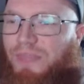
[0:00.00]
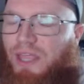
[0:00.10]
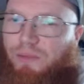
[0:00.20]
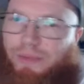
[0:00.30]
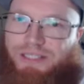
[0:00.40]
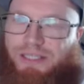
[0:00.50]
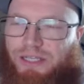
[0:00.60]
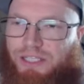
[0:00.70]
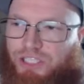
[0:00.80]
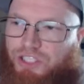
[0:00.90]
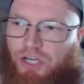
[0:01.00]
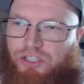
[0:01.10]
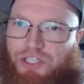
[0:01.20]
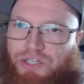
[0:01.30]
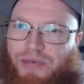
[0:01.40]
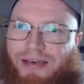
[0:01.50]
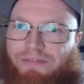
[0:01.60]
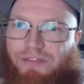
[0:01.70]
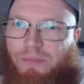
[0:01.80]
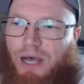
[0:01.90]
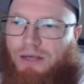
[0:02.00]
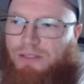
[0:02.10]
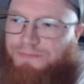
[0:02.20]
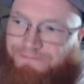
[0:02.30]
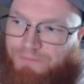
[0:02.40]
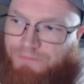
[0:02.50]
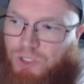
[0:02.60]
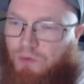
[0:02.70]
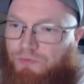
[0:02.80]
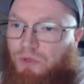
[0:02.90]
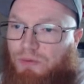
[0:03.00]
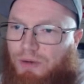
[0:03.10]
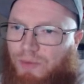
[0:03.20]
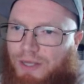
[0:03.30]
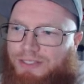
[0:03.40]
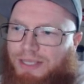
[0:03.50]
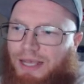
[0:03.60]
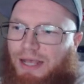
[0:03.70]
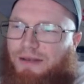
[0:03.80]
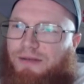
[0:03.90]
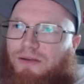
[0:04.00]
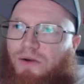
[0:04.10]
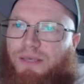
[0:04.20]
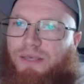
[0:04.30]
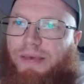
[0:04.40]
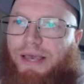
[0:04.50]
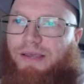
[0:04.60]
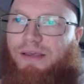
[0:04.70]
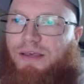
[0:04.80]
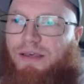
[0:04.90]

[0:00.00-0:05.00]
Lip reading: and they're basically just charging you half of the box. So if you only want 1 set, go to eBay.